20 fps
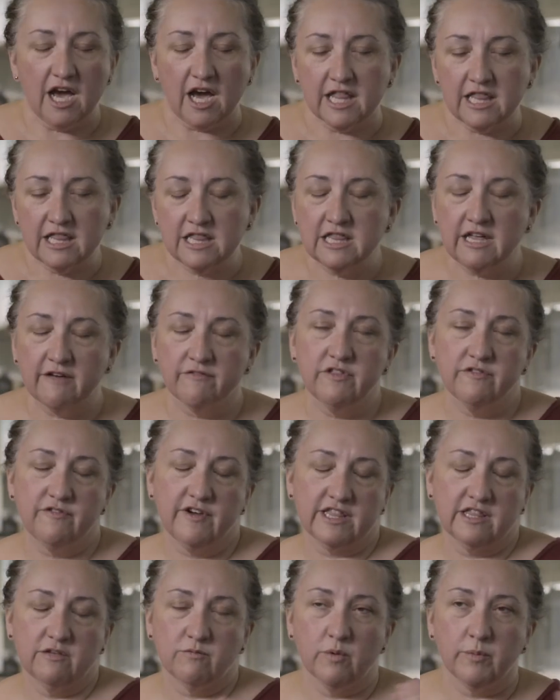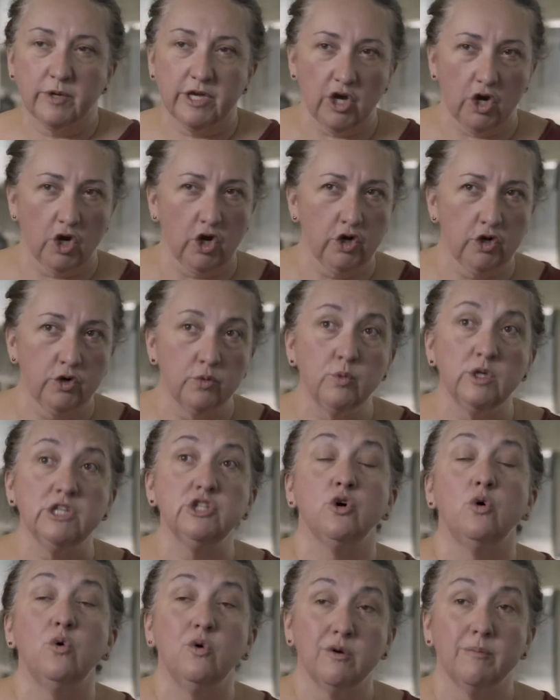I love the fact that when we go home, we
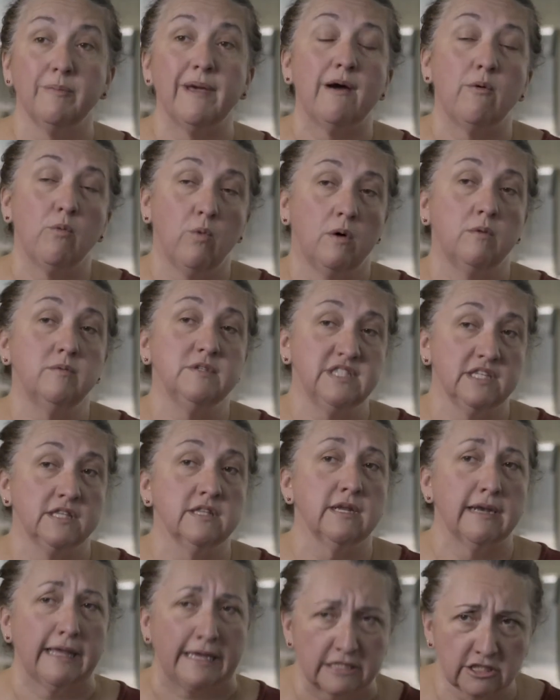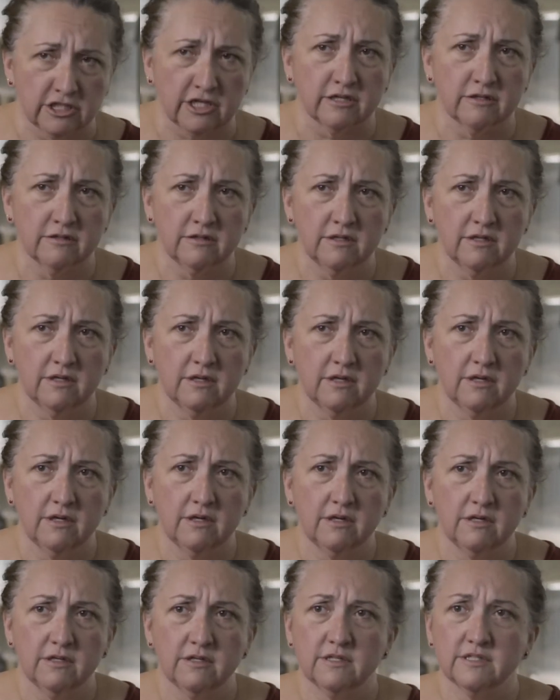talk about what was in the lecture.
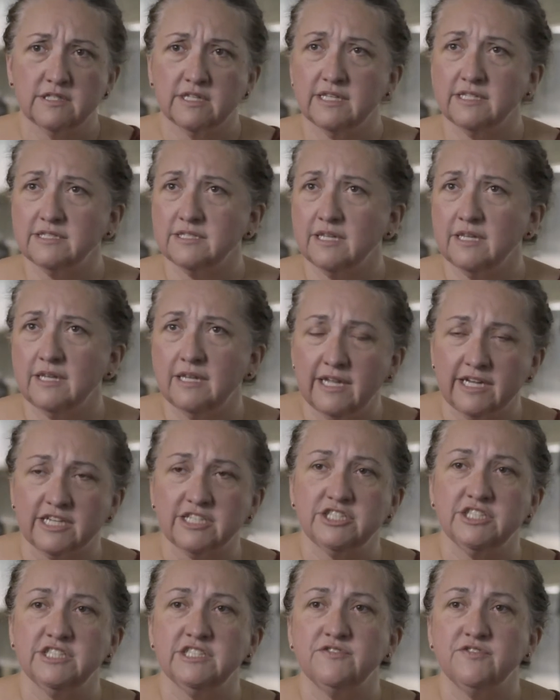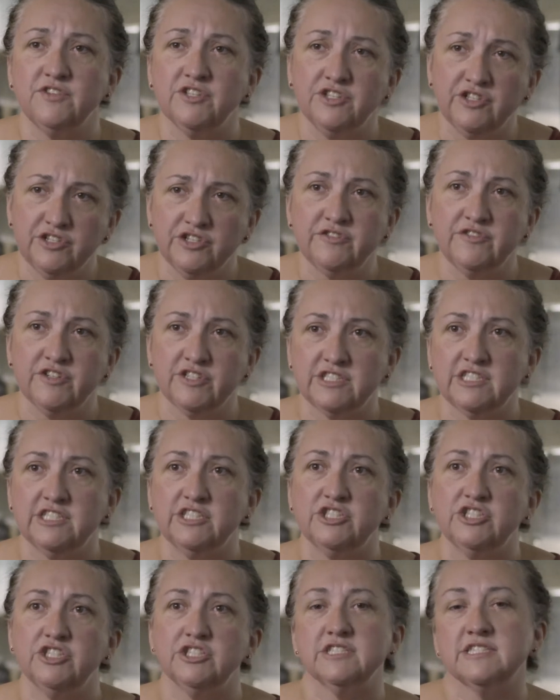So these are lectures for university
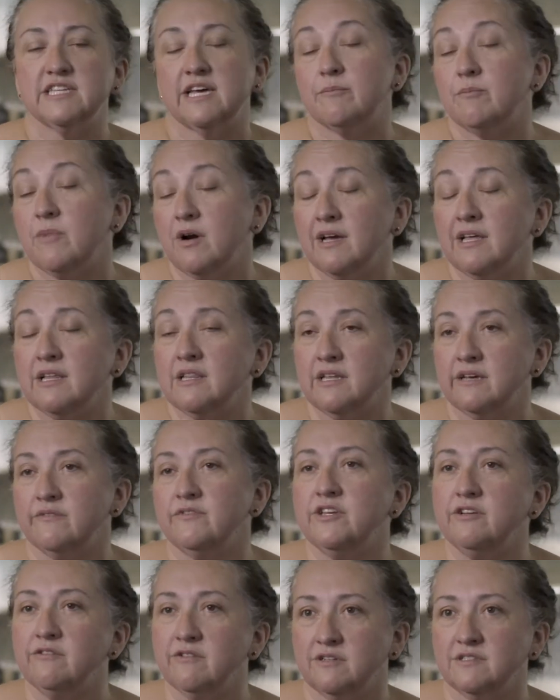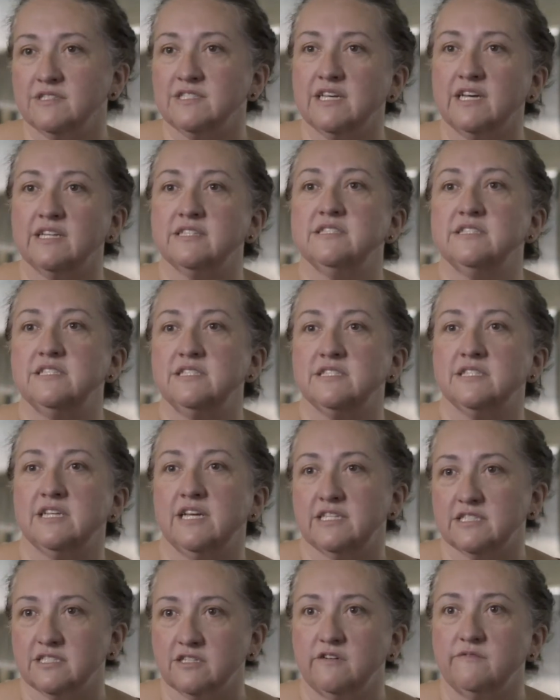students, and my 11-year-old son sits and
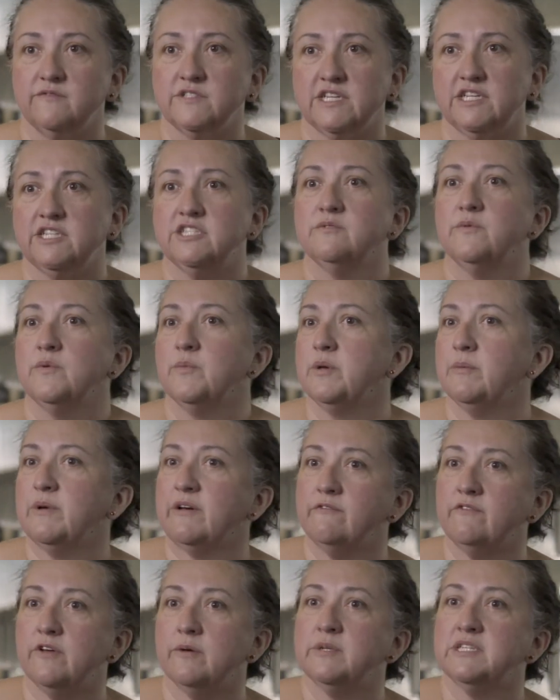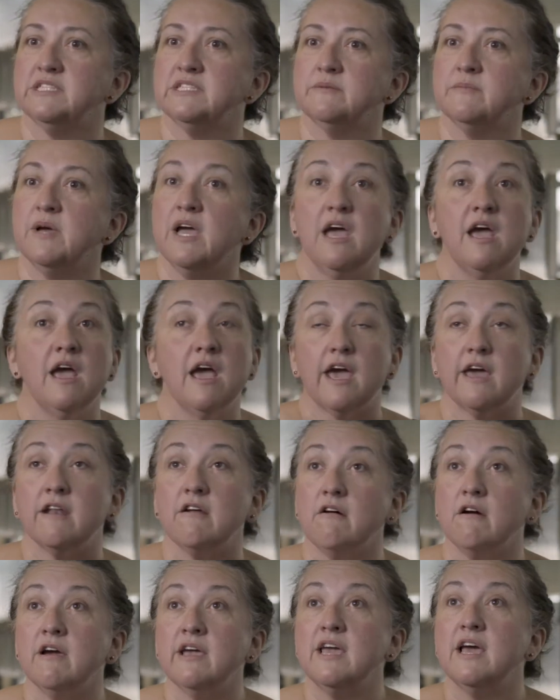has a conversation with me about feminism, and
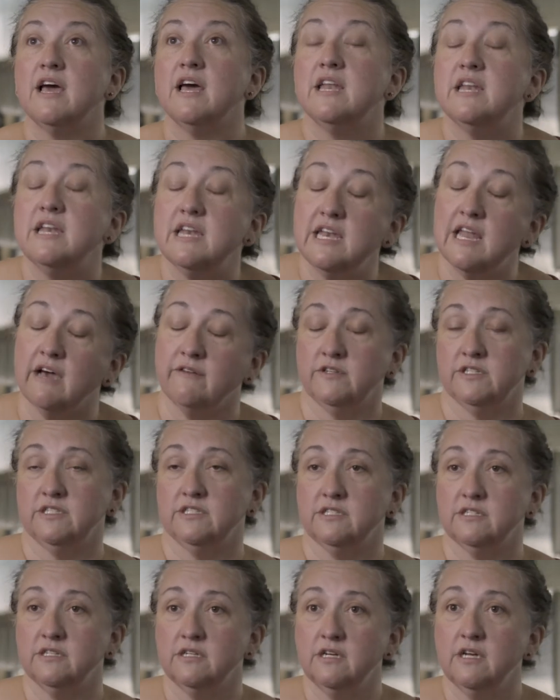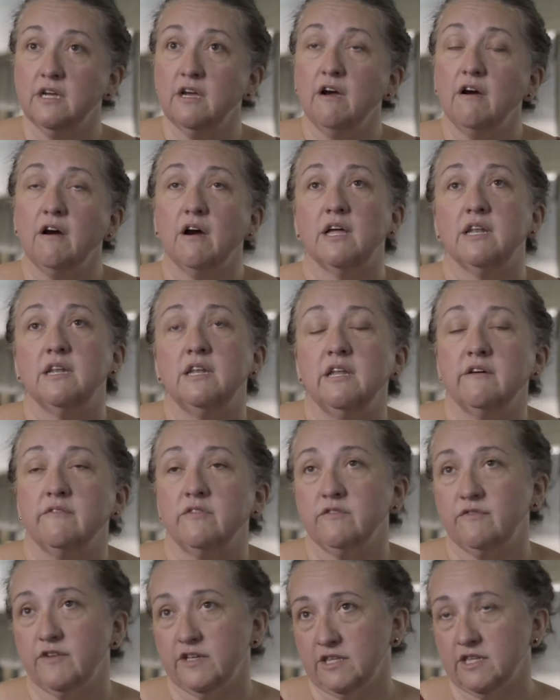I love it. I love
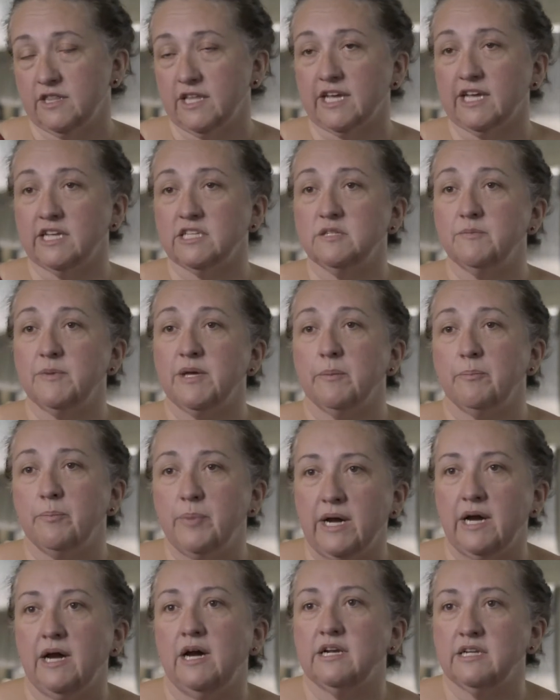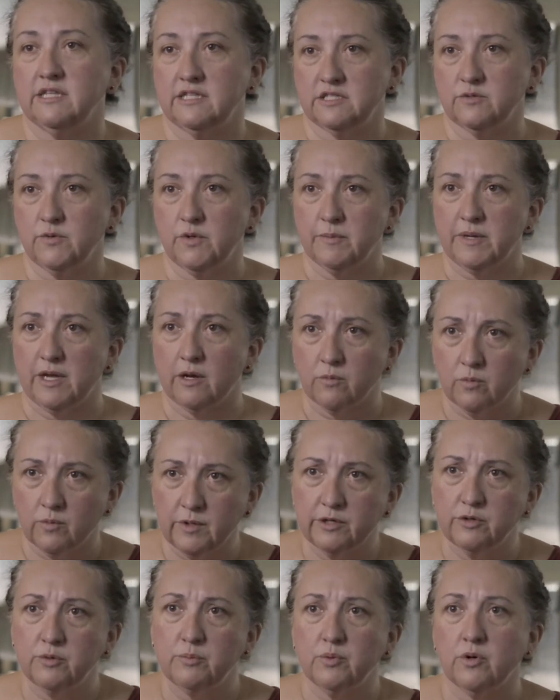the fact that they get to be a part of this with me, a
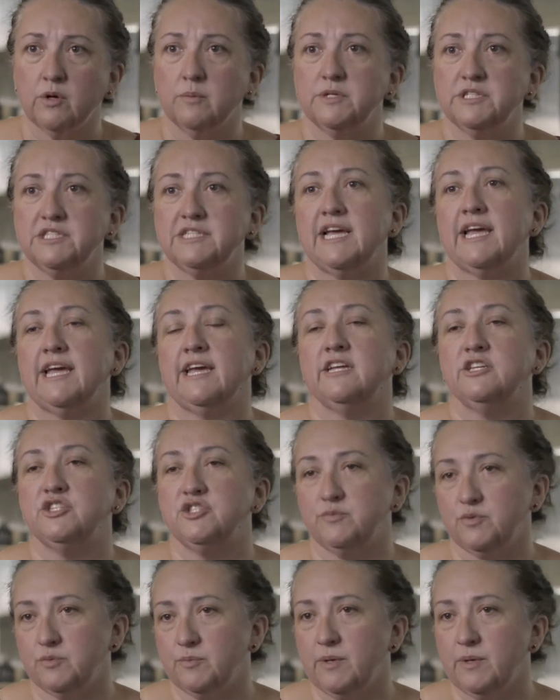real, proper, tangible